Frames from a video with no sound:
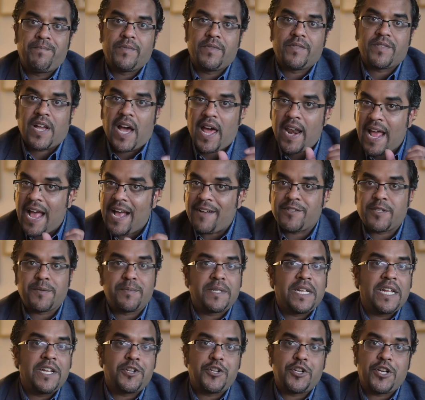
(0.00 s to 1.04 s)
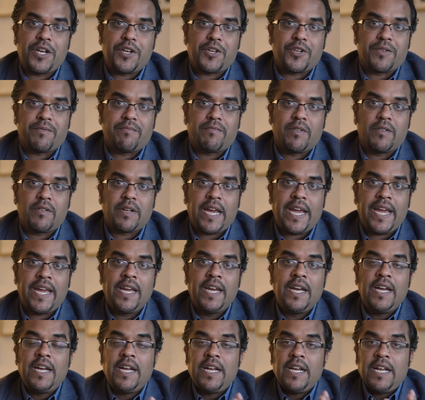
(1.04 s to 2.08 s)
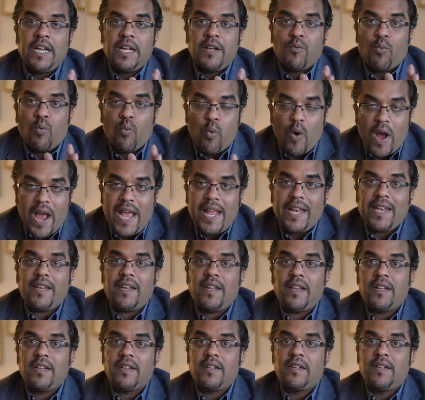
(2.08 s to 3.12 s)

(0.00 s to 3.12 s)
It's got to have substantiation, okay? When,